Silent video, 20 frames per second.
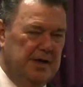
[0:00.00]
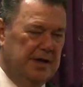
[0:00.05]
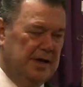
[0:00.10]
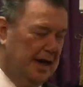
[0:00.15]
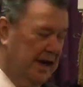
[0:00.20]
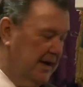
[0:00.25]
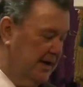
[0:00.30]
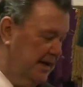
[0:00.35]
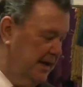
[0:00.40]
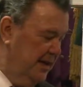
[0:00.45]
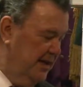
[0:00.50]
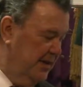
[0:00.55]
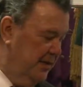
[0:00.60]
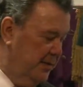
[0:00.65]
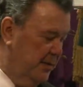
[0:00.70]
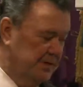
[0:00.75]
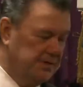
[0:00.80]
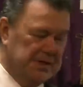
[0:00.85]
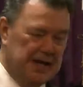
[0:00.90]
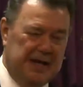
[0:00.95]
and neither
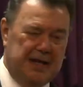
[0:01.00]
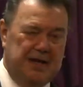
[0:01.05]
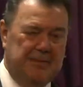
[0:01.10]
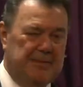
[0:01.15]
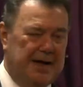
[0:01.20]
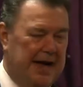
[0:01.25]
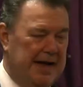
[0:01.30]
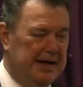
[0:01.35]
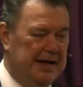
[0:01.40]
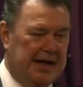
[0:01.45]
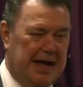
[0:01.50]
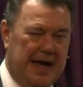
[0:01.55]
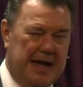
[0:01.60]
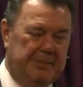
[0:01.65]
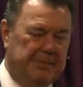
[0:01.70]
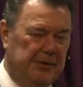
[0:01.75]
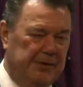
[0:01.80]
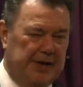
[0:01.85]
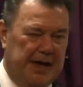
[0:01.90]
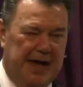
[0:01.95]
was any man
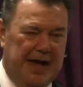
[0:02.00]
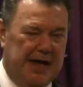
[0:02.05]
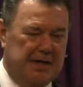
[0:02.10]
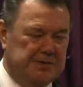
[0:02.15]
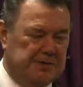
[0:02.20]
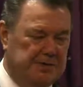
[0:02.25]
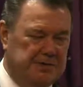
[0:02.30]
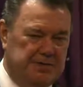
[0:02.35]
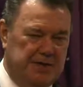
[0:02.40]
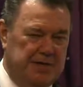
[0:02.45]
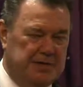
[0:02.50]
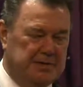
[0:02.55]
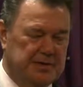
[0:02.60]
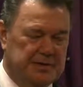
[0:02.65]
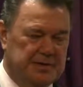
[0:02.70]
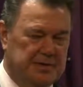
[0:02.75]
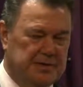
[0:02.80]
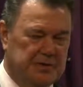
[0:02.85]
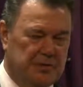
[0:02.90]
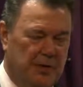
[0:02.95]
able to answer
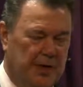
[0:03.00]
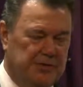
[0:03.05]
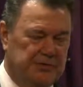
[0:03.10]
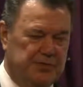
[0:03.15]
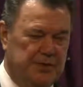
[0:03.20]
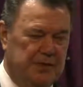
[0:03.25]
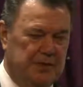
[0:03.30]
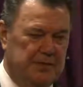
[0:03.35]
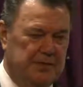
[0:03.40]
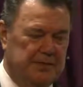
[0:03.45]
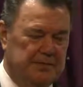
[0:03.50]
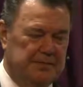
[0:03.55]
Jesus' question.